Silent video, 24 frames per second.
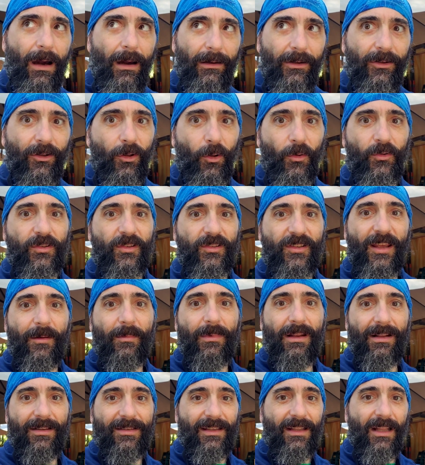close to 10
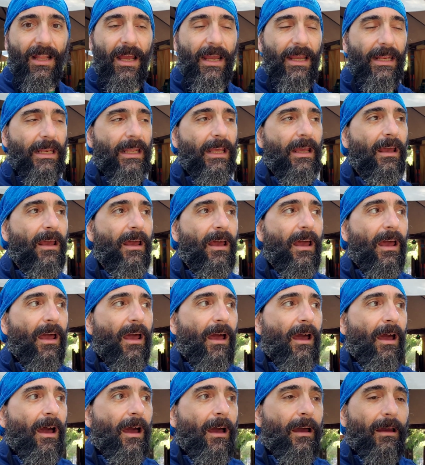minutes in line.
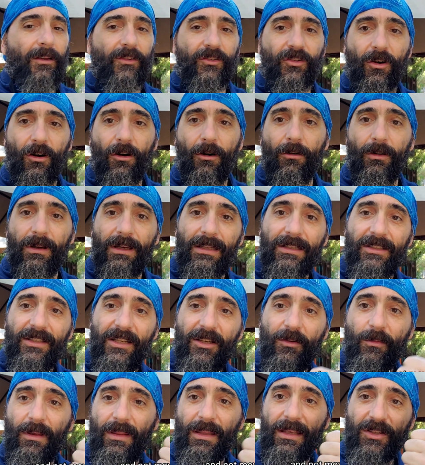So,
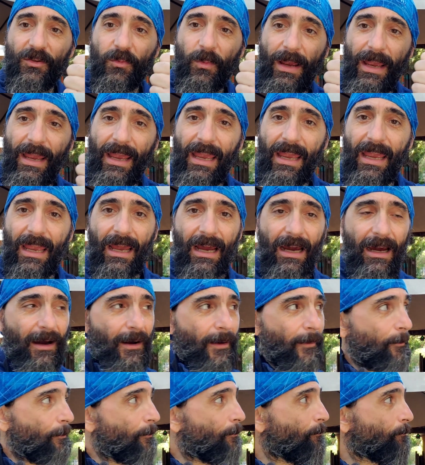continuing this way, I
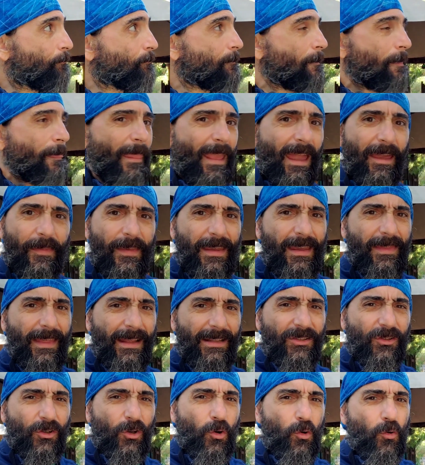think
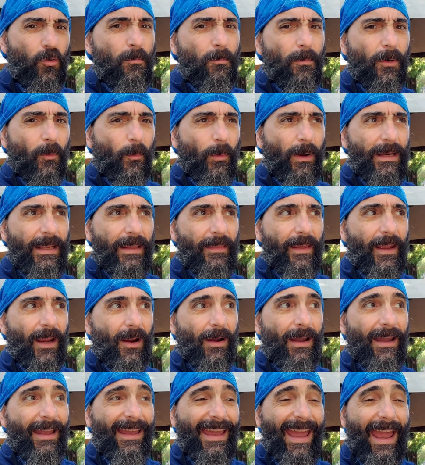that's Kumba running there.
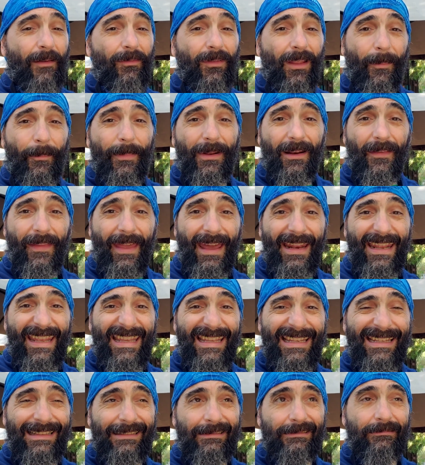Had not been on that
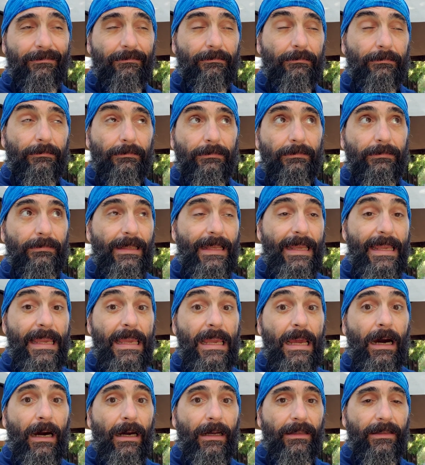in
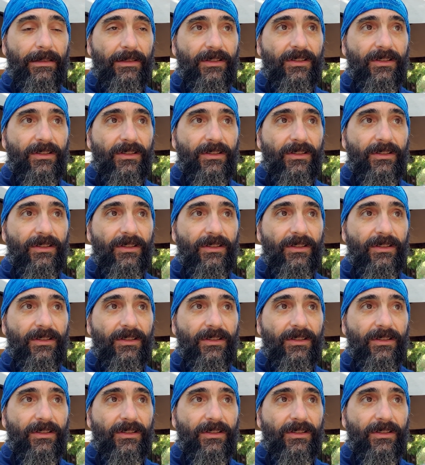eons.